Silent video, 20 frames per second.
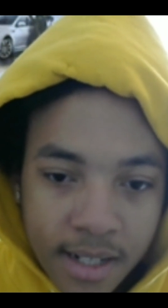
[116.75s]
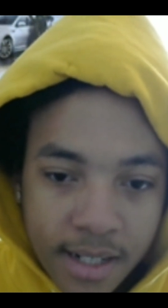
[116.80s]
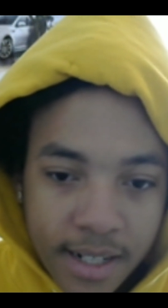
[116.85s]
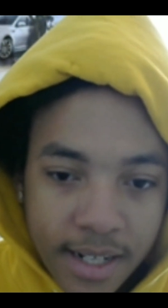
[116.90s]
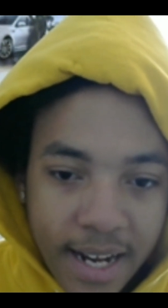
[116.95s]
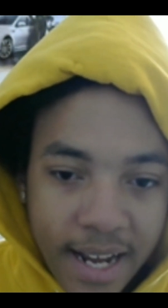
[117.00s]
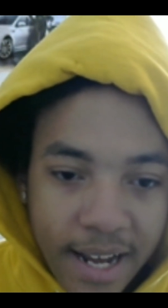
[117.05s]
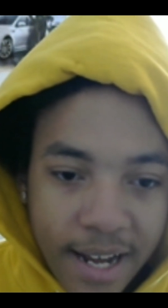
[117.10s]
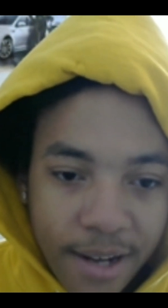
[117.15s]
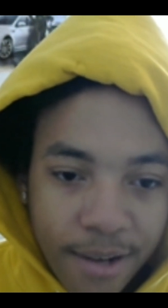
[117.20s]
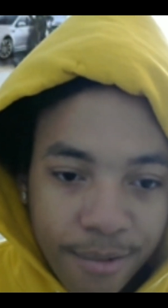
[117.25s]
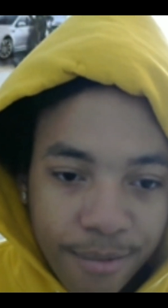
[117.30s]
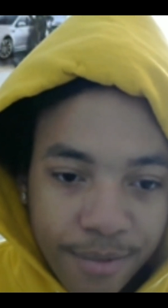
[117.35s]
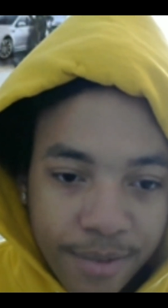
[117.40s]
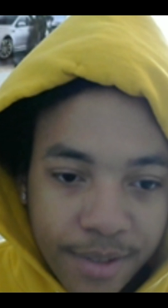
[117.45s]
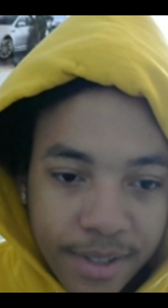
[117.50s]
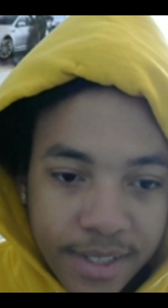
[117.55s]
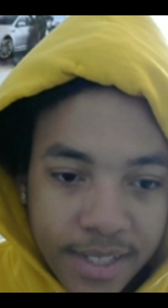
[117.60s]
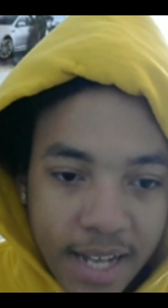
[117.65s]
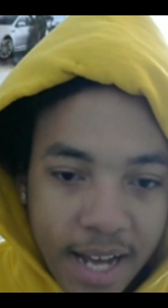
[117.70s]
now,
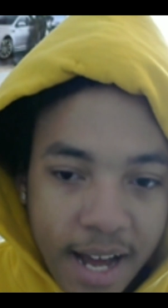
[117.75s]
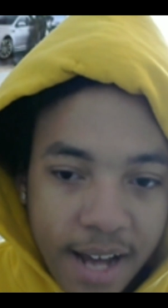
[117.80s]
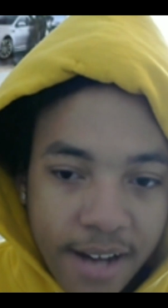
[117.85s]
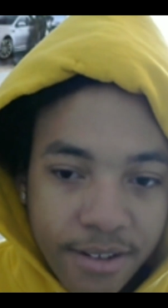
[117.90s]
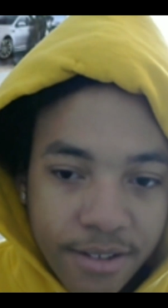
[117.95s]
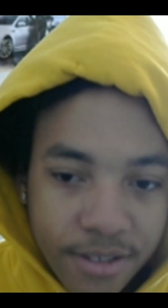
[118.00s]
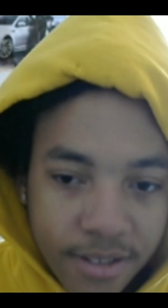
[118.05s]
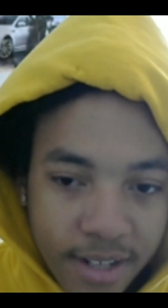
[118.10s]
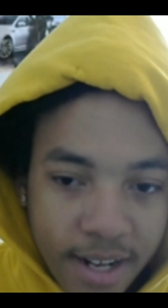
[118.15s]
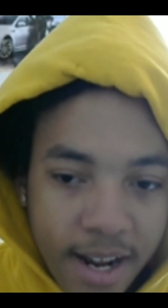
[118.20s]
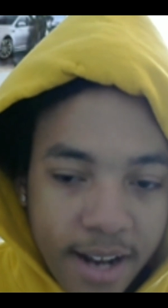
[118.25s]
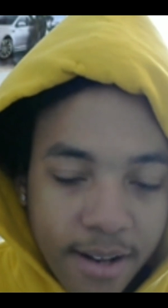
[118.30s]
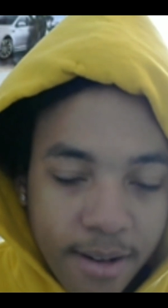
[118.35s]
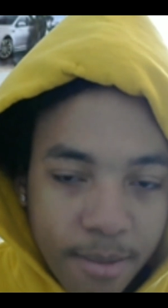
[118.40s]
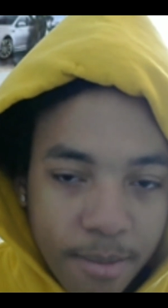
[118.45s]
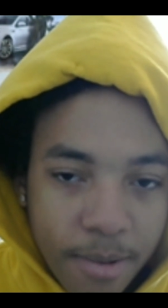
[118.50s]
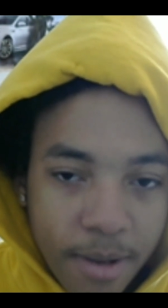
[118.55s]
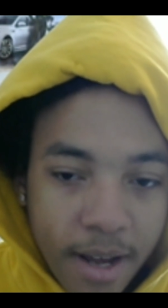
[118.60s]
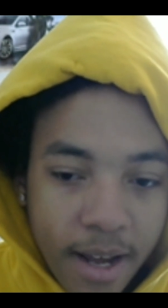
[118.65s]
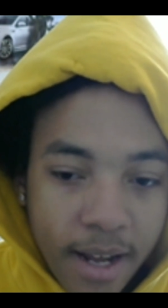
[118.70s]
because I understand
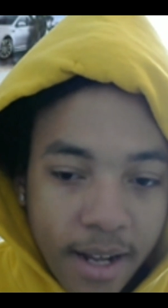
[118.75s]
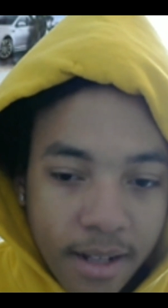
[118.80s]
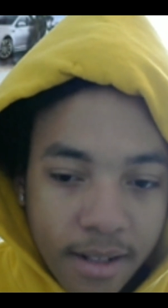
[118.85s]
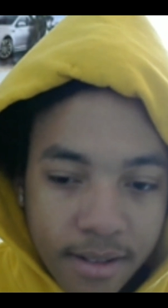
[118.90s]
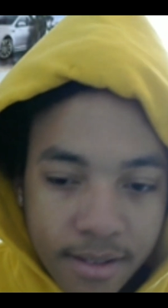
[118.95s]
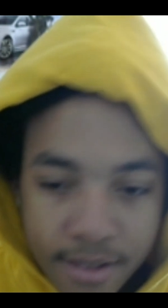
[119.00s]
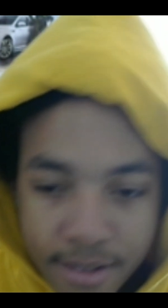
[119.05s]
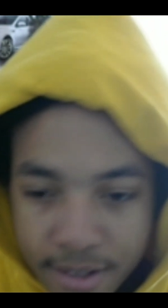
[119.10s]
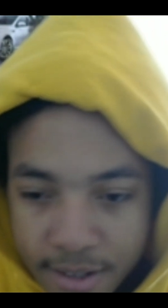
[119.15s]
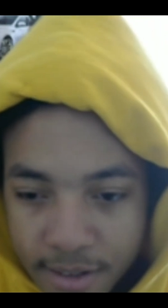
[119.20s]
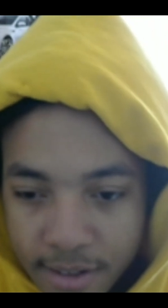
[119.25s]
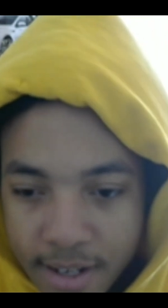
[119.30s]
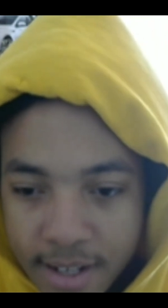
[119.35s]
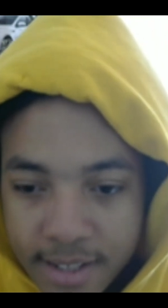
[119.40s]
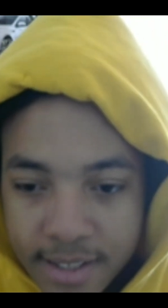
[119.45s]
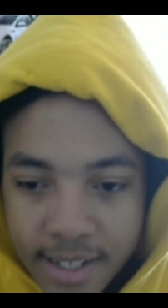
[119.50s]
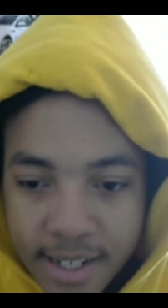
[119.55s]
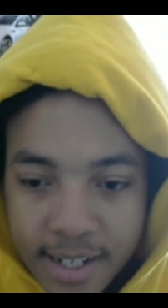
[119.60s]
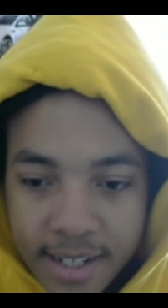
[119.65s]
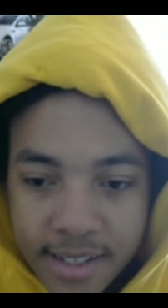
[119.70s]
your pain. So
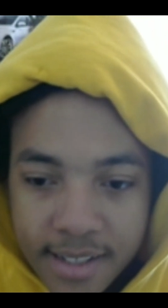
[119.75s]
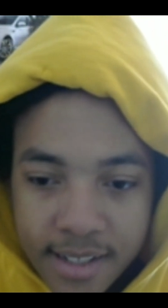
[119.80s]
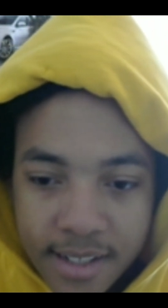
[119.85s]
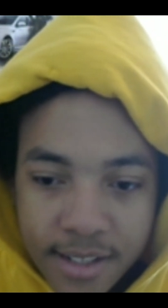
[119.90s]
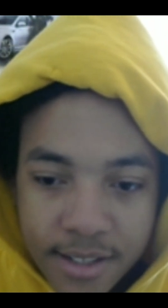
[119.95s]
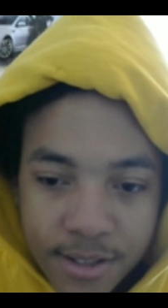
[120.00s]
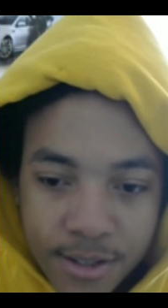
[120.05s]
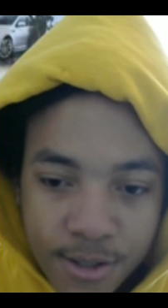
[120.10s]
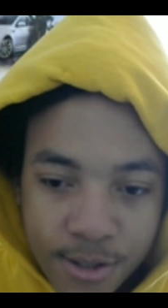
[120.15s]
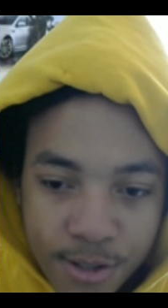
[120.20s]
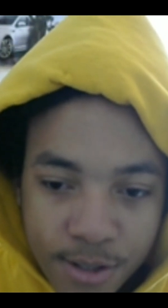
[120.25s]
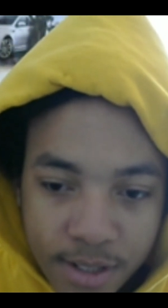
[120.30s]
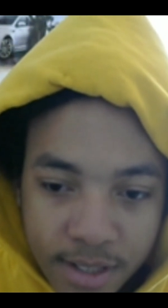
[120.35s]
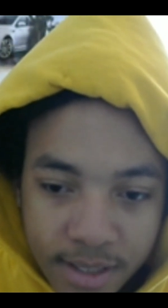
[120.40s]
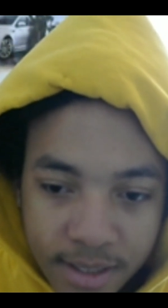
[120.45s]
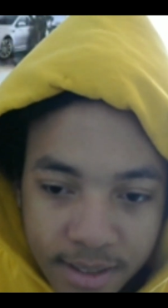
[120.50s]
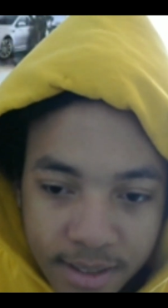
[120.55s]
let's get into the story.